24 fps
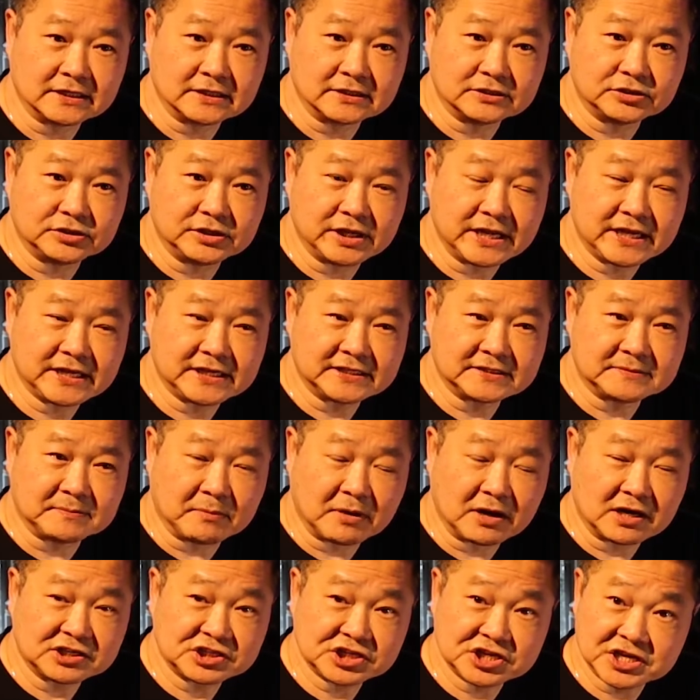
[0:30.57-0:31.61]
Today is
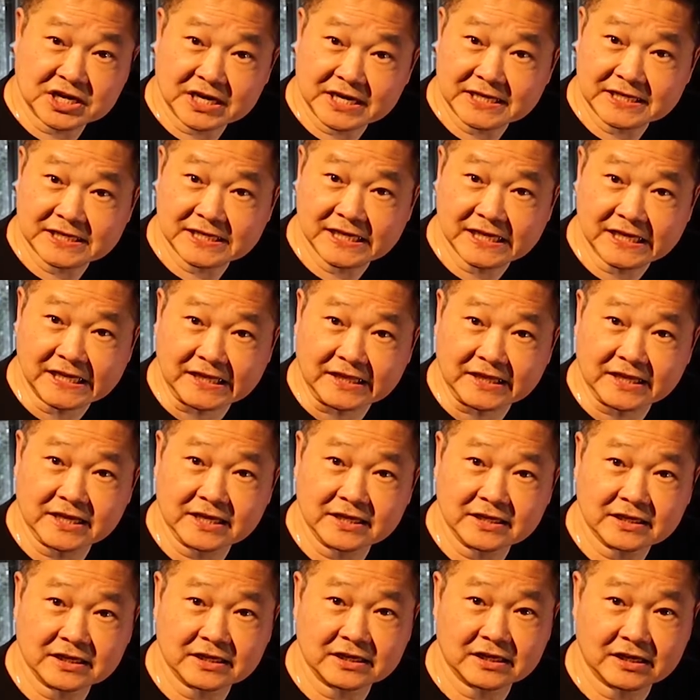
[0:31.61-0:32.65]
March 19th
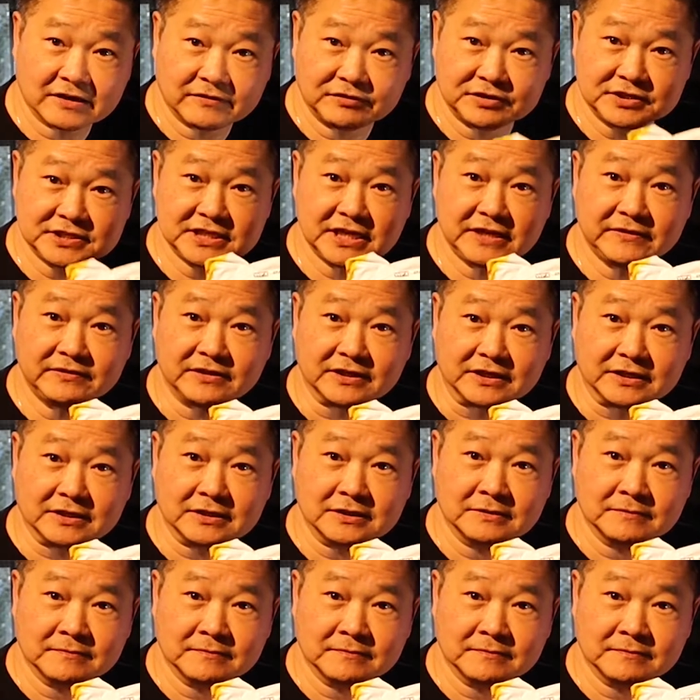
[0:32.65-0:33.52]
and I received it.